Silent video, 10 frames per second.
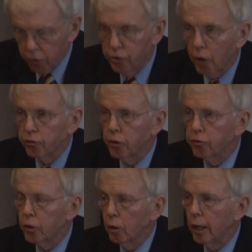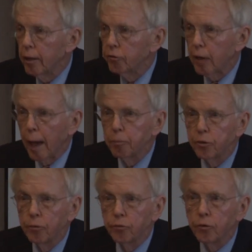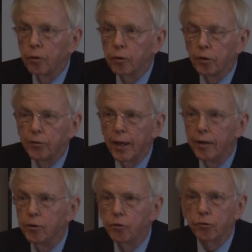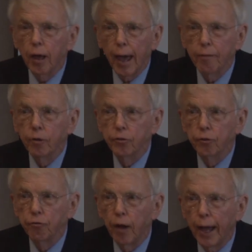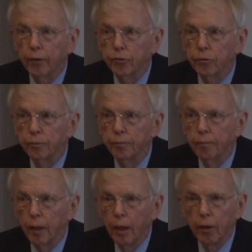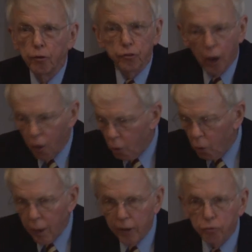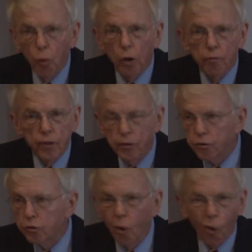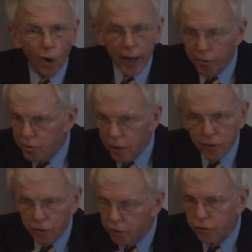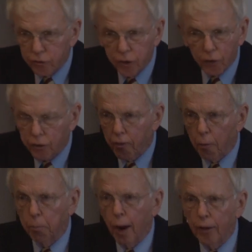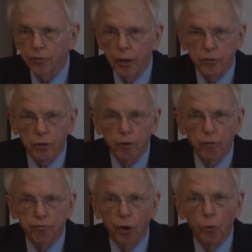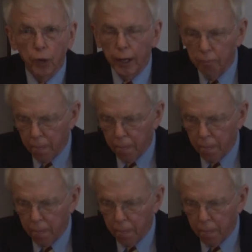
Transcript: Justice Scalia's absence continues to have its effects. So it's one of these stories that's just in the process of unfolding.